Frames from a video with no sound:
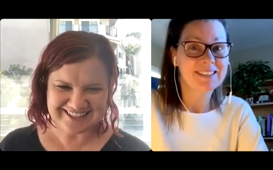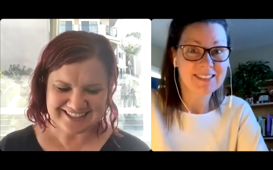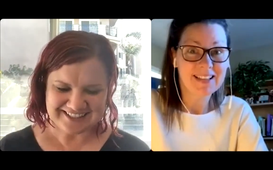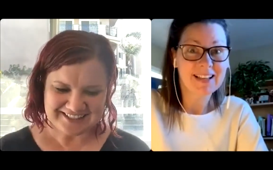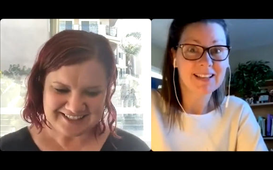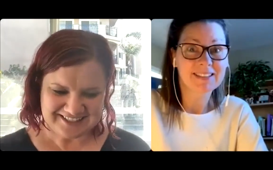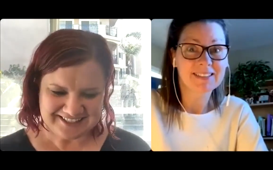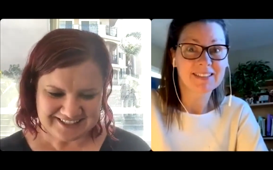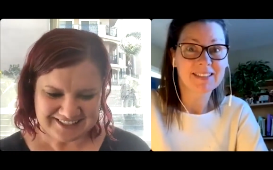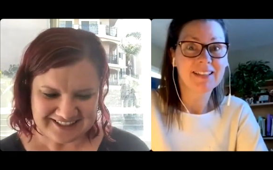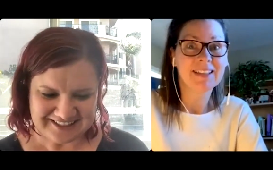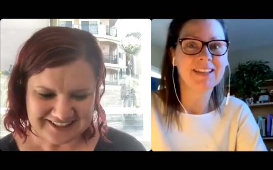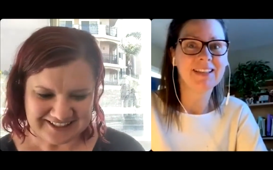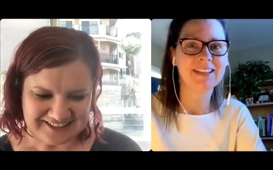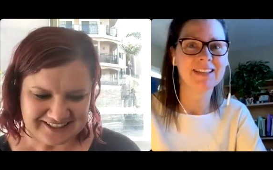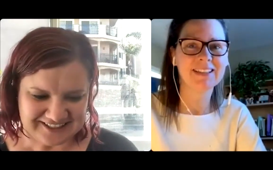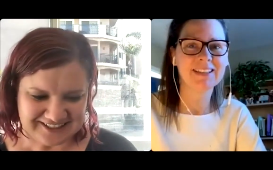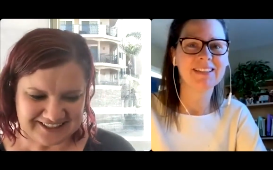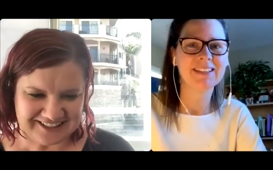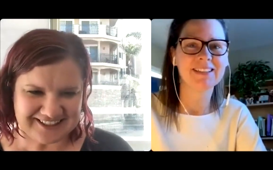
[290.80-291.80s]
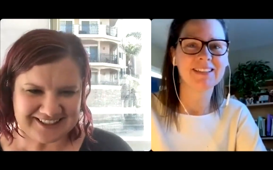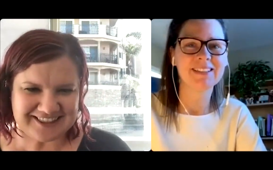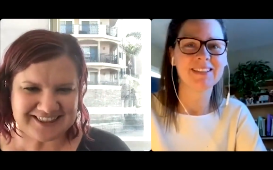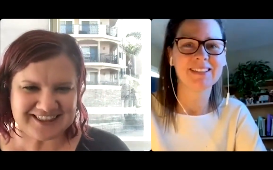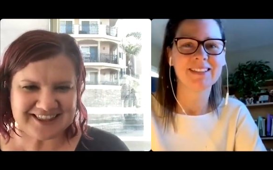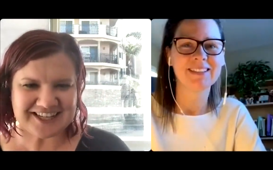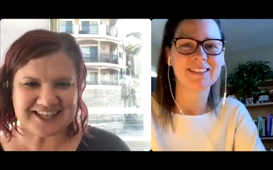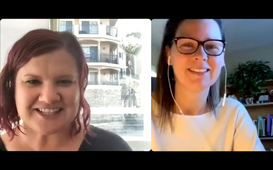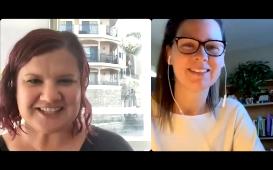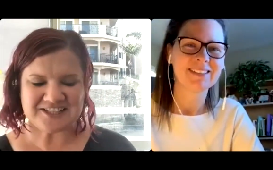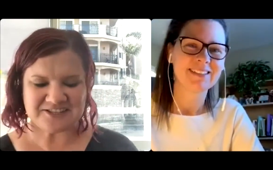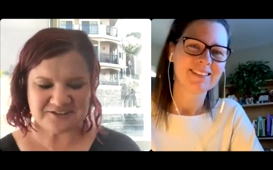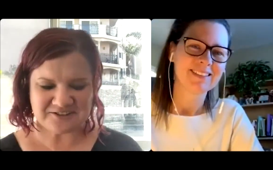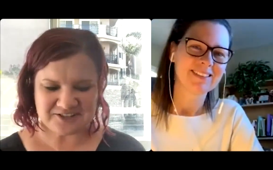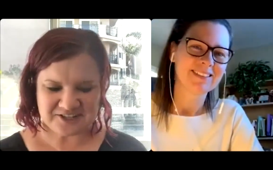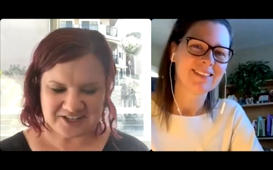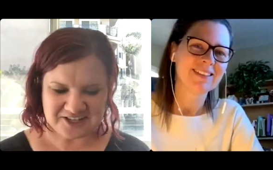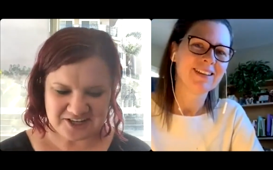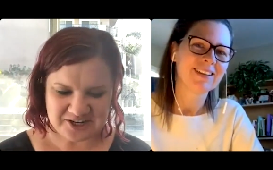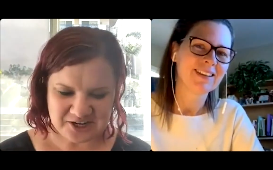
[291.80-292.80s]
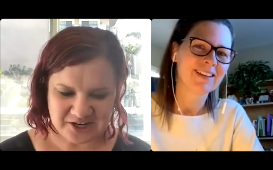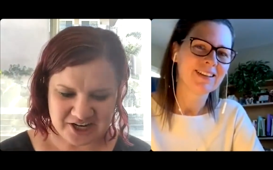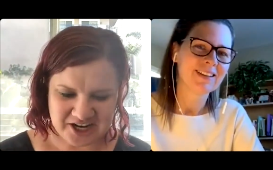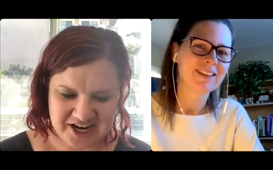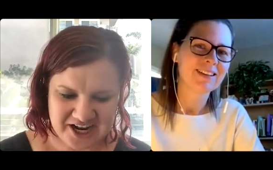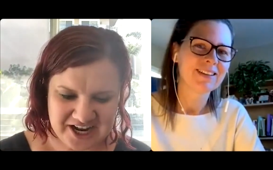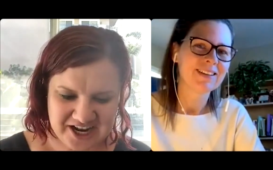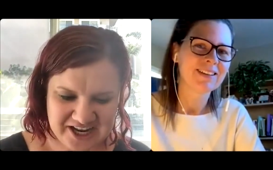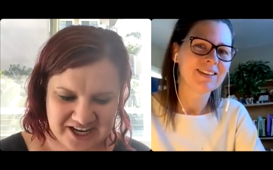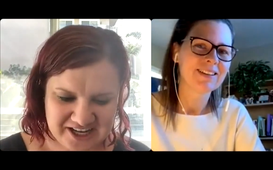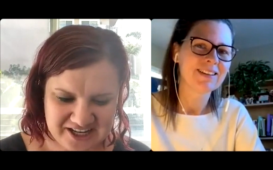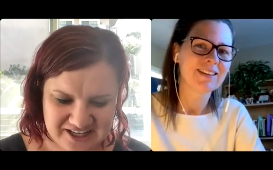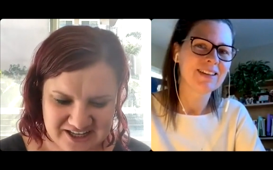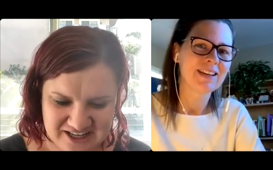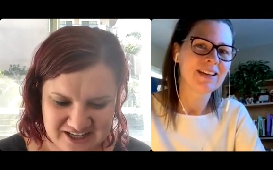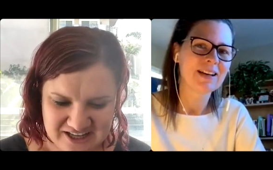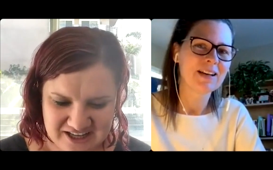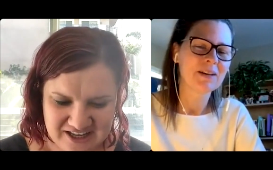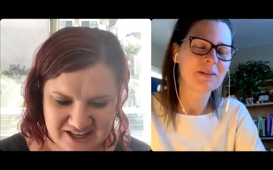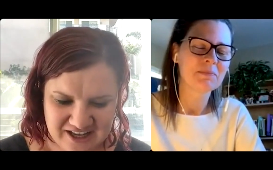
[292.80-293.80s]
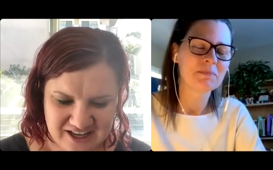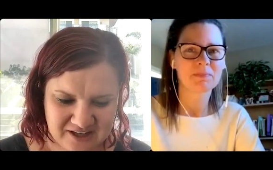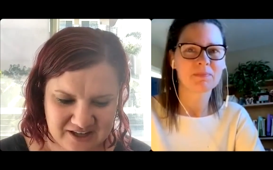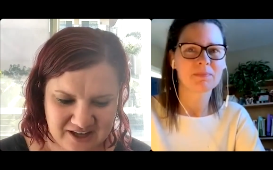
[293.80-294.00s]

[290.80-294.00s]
Speaker 1: exactly. That's really great. Yeah.